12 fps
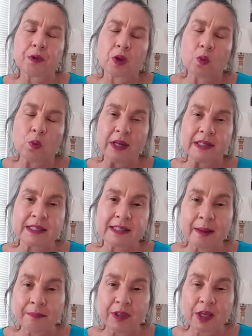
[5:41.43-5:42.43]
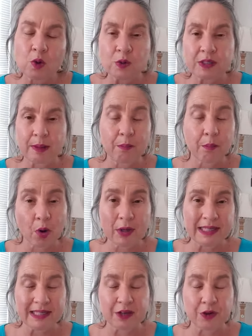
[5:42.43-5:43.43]
When something or
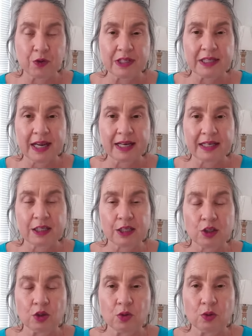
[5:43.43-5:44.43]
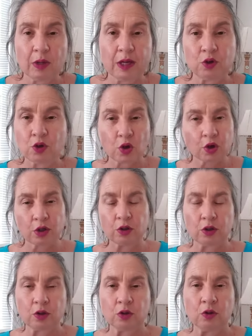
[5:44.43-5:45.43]
somebody's irritating you and
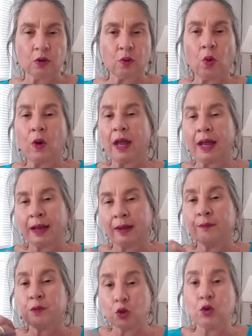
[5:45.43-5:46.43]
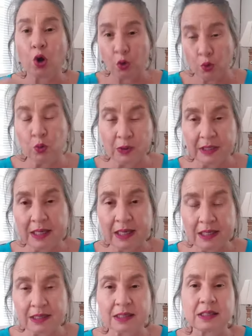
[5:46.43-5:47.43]
you know who it
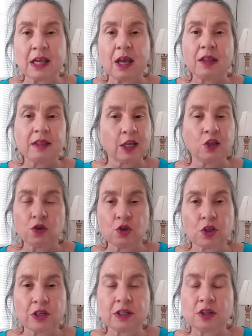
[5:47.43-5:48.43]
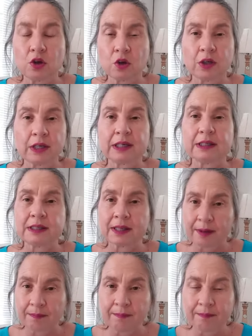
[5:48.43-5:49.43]
is, then you just look at it and
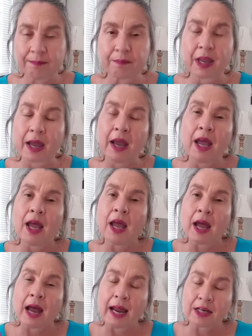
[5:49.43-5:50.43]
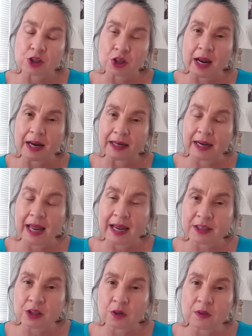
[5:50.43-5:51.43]
say, I shine
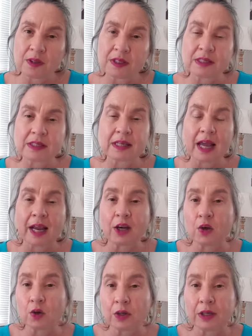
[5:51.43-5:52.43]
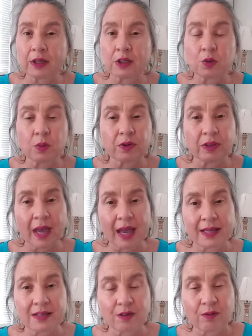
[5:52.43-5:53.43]
light on this. I look at it with the
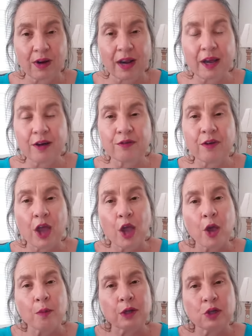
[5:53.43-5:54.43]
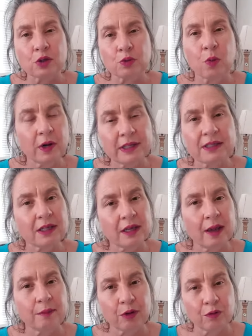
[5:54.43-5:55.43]
eyes of love because what is it
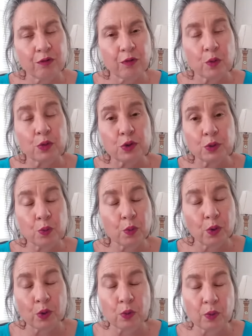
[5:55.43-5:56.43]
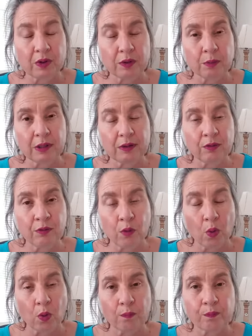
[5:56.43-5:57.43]
coming forward to work with me
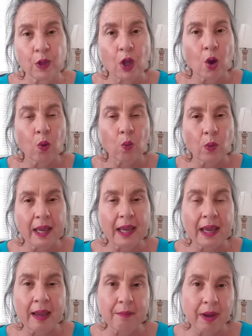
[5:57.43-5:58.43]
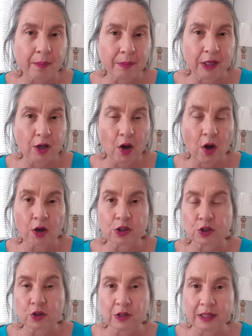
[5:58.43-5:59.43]
for? Where am I being
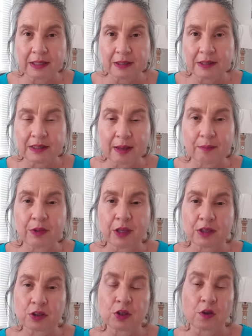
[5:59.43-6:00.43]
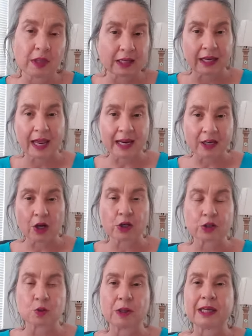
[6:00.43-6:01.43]
asked to heal something so that, like
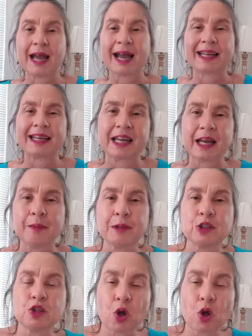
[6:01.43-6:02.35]
last week, I can come into